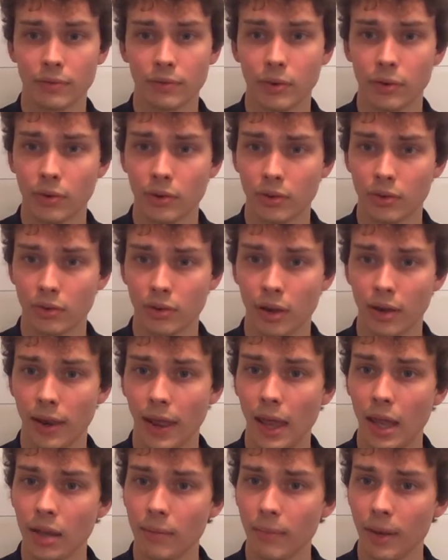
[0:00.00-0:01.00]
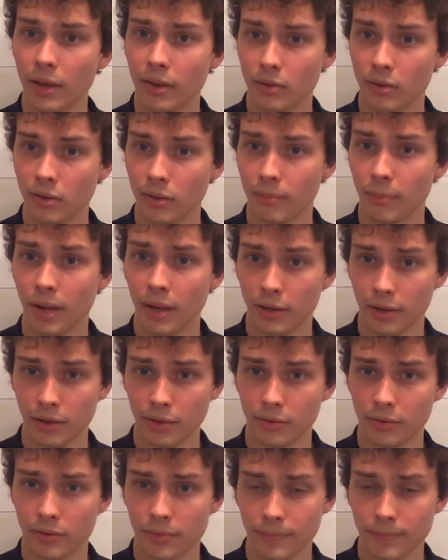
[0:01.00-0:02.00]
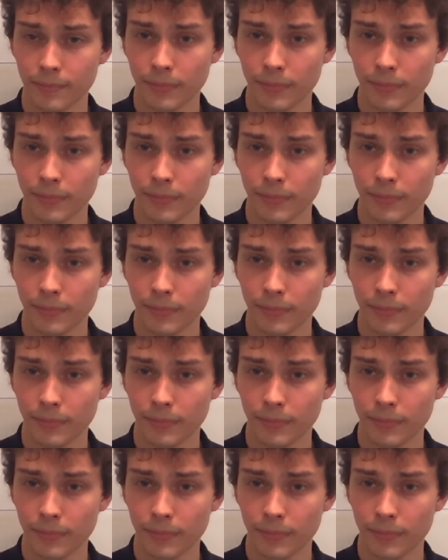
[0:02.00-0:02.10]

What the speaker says: focused on elemental abundance